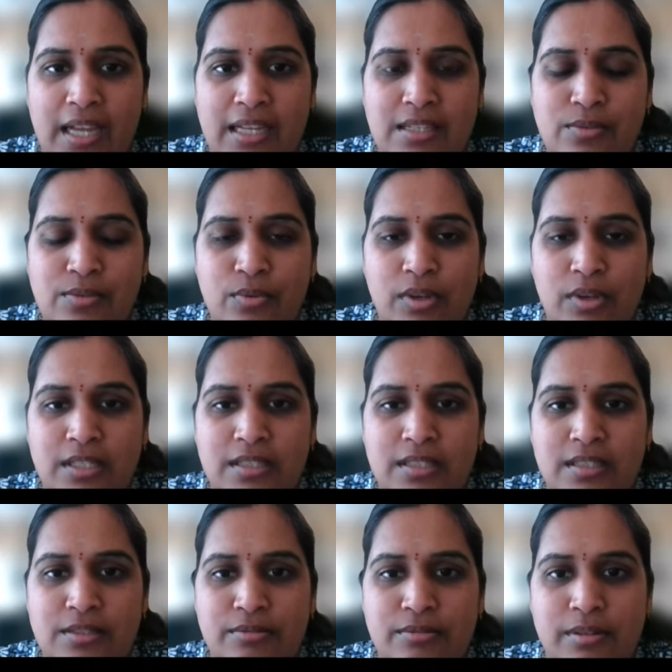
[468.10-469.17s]
Active
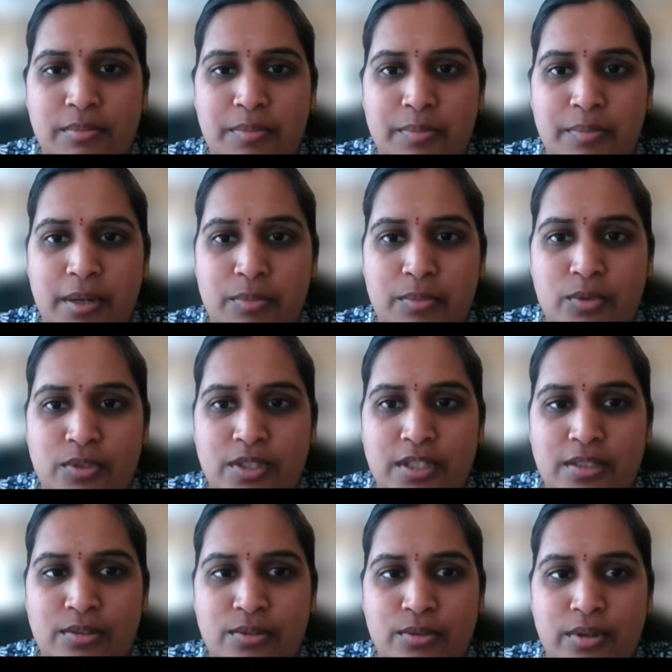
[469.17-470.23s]
volunteers will be
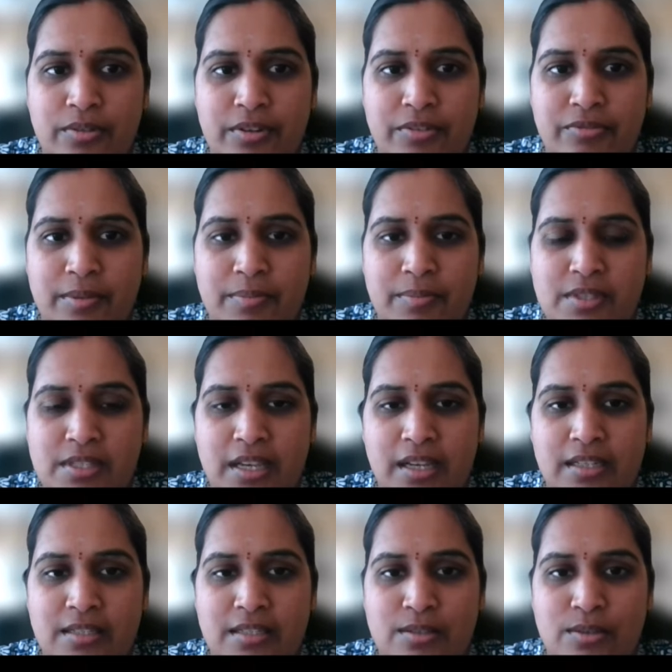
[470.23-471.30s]
promoted through our
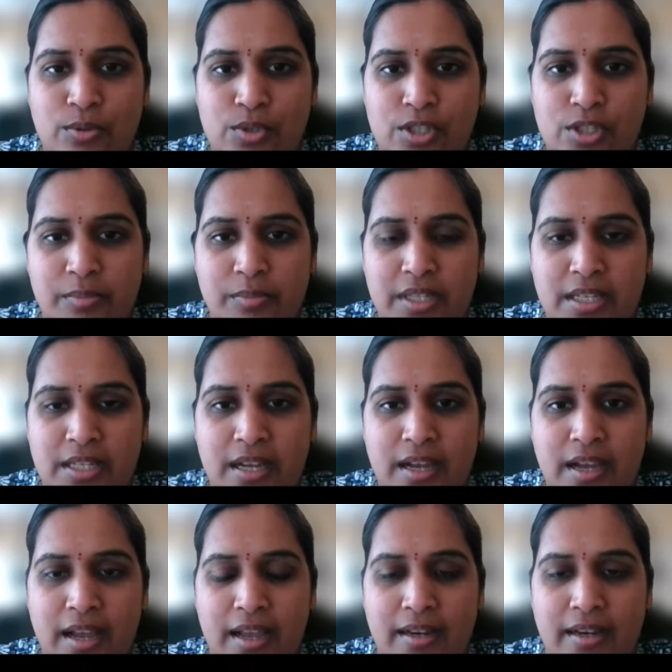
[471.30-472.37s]
website, social
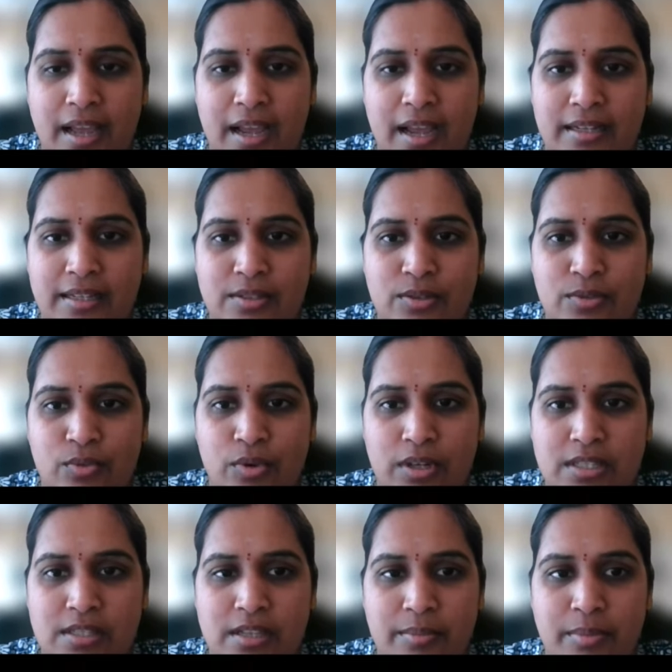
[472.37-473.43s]
media, and added to
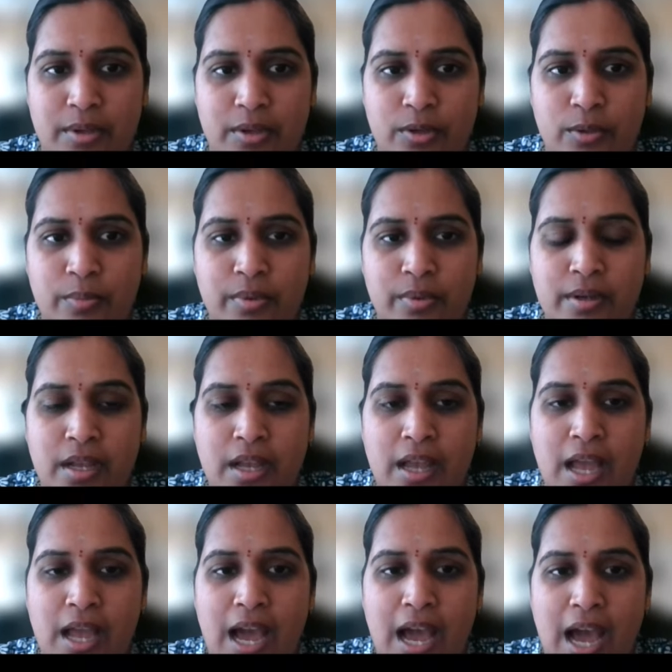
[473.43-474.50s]
WhatsApp group.
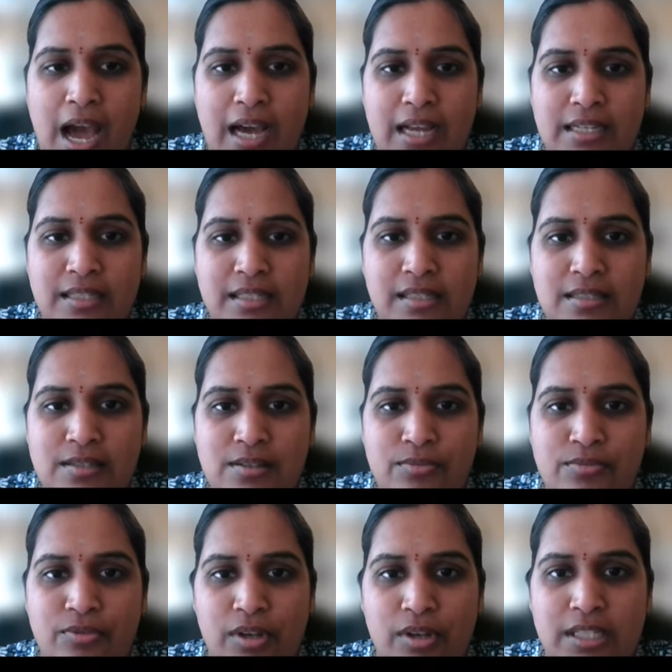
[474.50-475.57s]
Articles
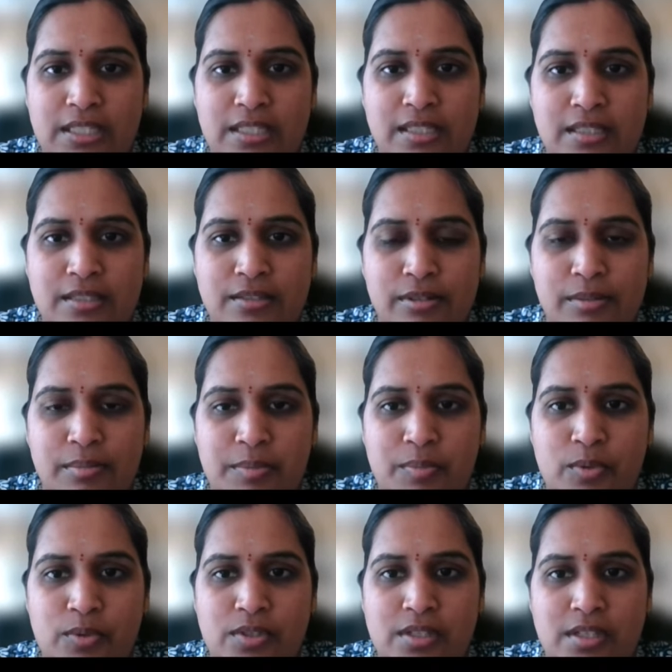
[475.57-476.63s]
of volunteers will be
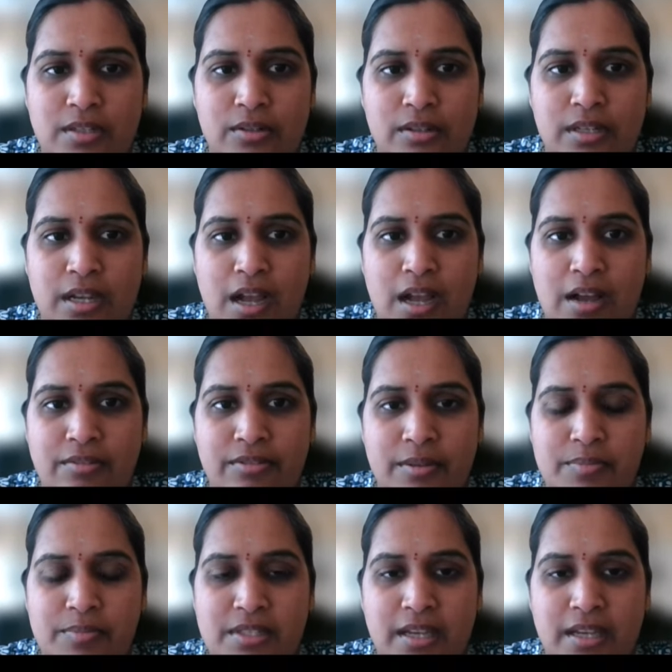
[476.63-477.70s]
posted on KHA
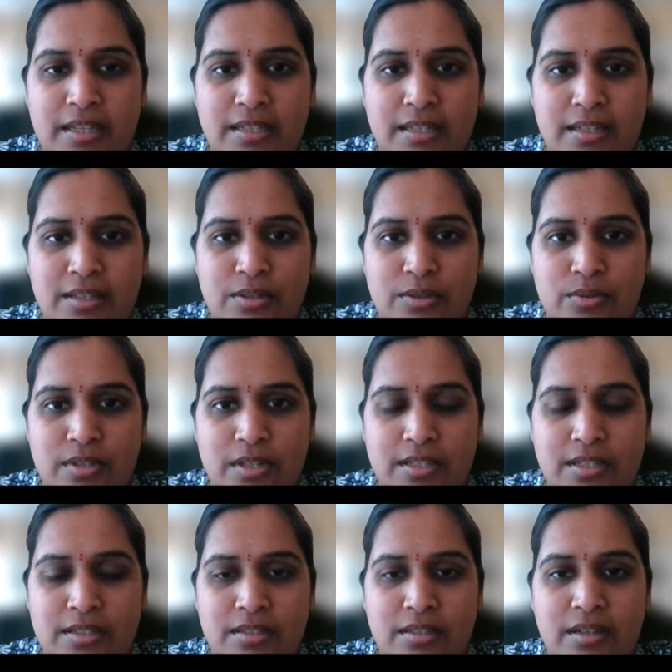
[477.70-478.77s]
website and
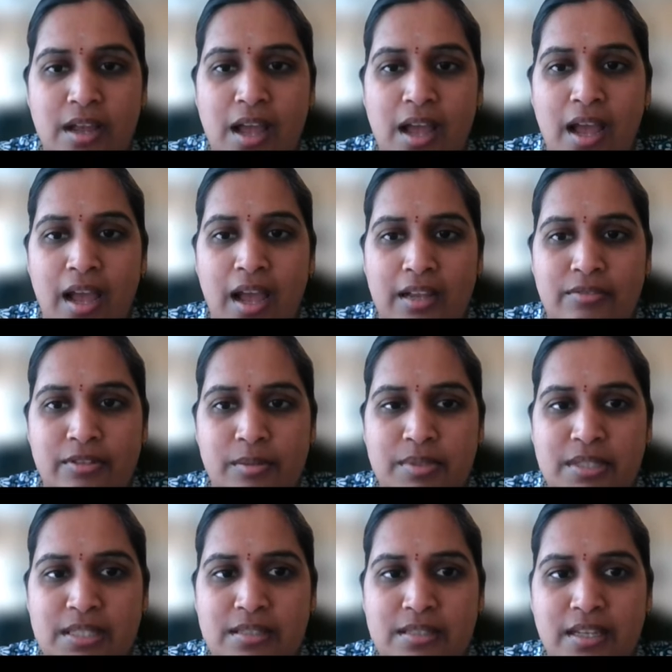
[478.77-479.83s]
newsletter and will
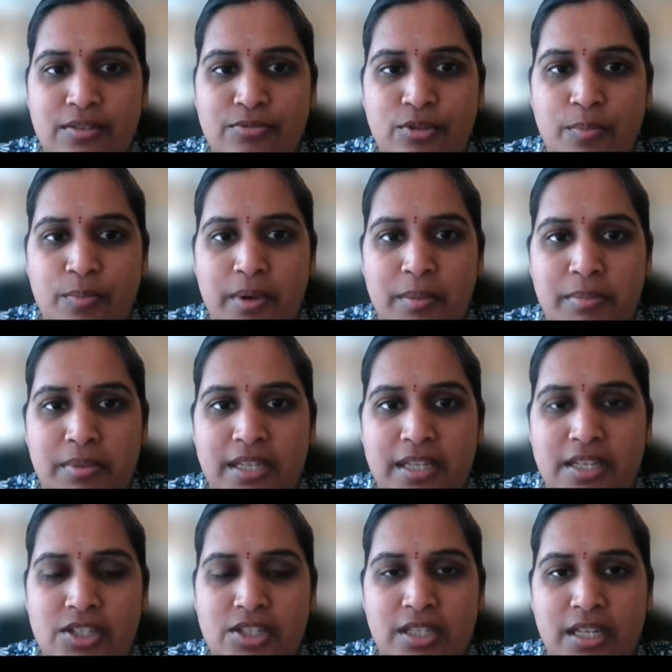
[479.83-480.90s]
be sent for
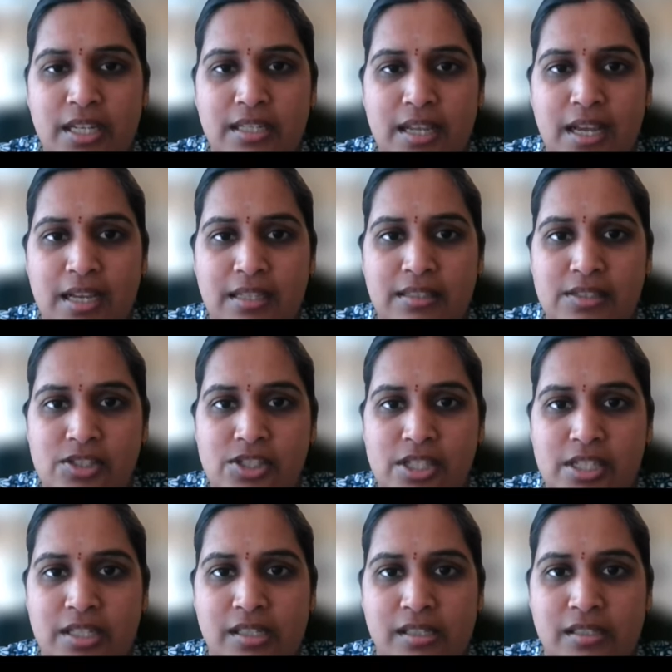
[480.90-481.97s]
publication at other
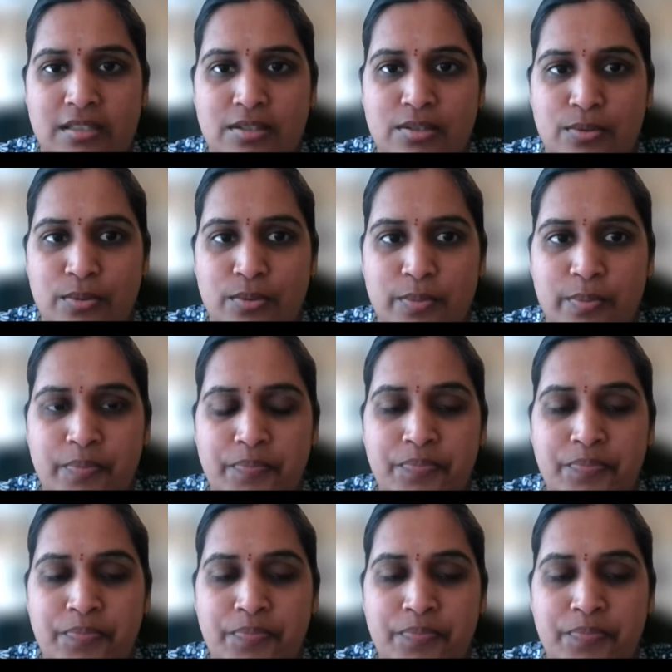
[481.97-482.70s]
journals too.